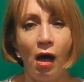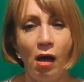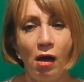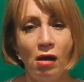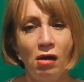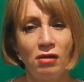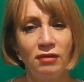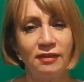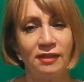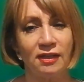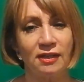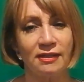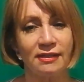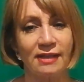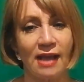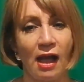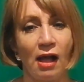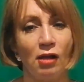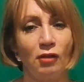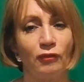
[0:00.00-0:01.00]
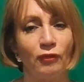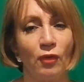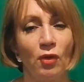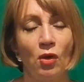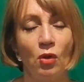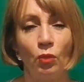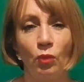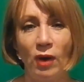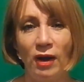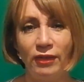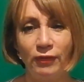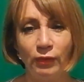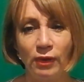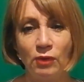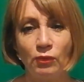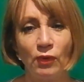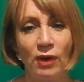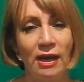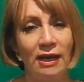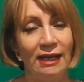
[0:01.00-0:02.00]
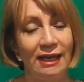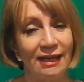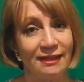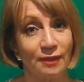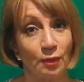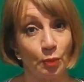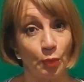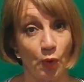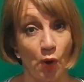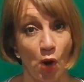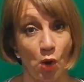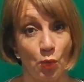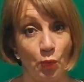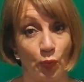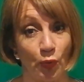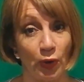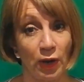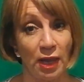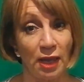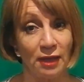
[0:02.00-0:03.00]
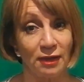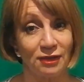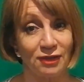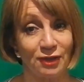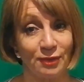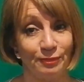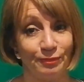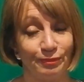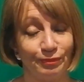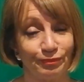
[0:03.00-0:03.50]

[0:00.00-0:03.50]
ask yourself whether it really is appropriate.